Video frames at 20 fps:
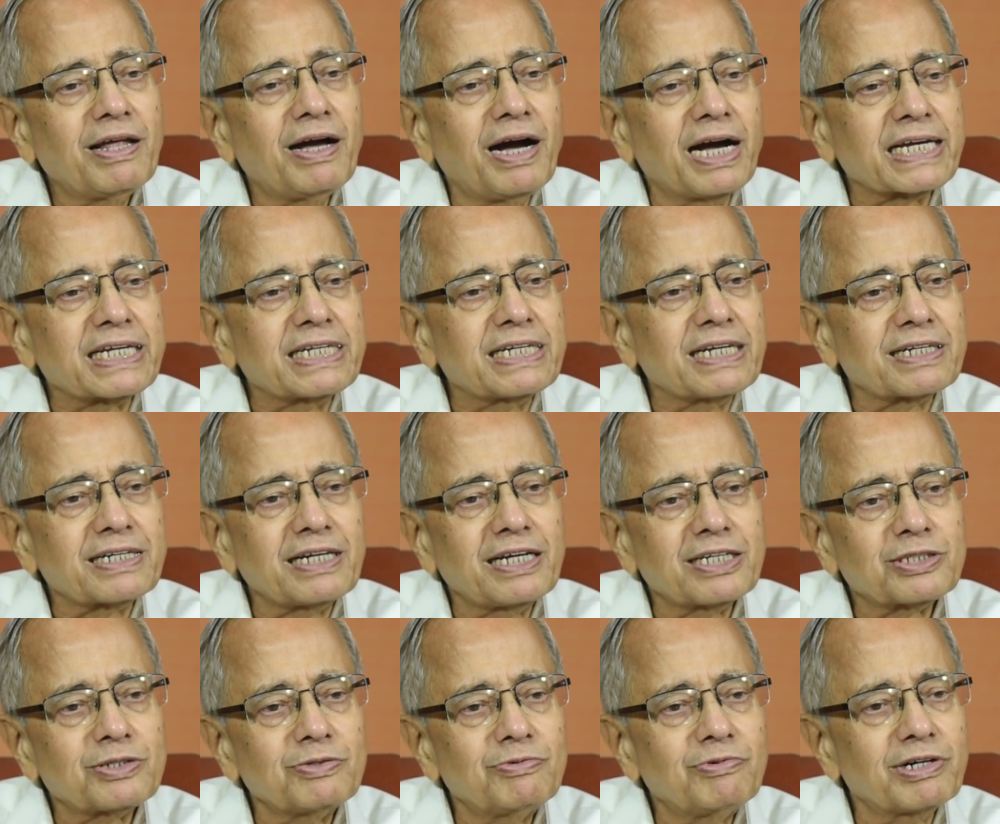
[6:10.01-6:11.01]
architect
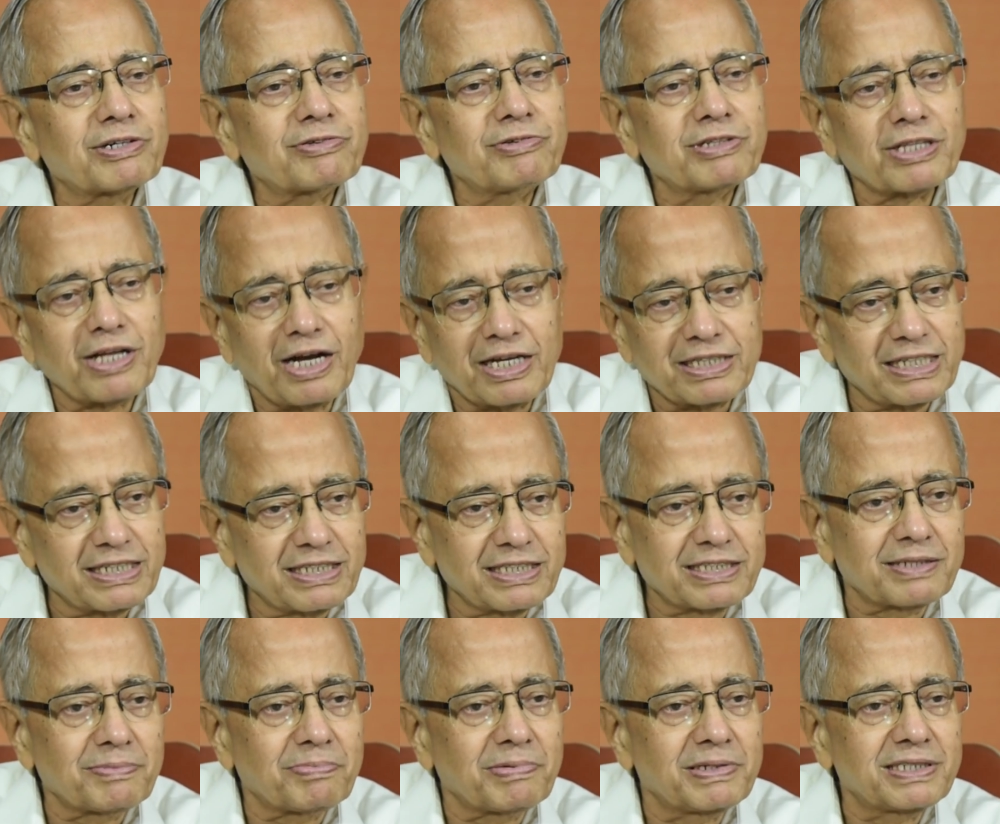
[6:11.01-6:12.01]
has to work with other
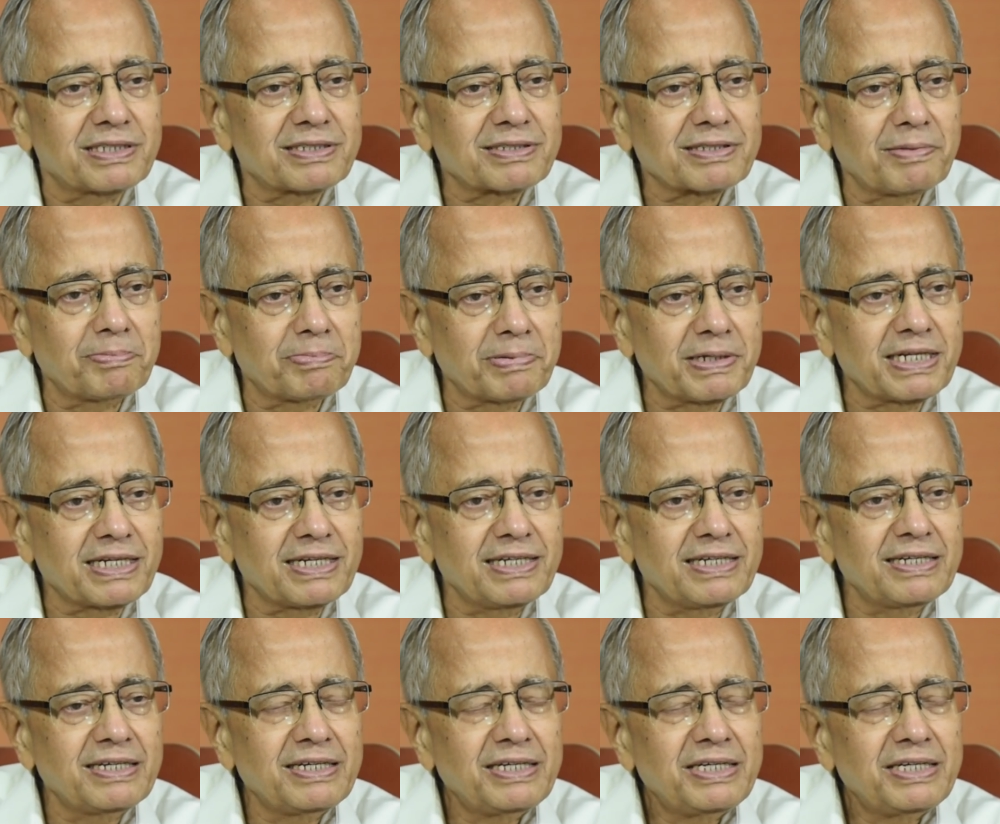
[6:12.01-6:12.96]
disciplines completely.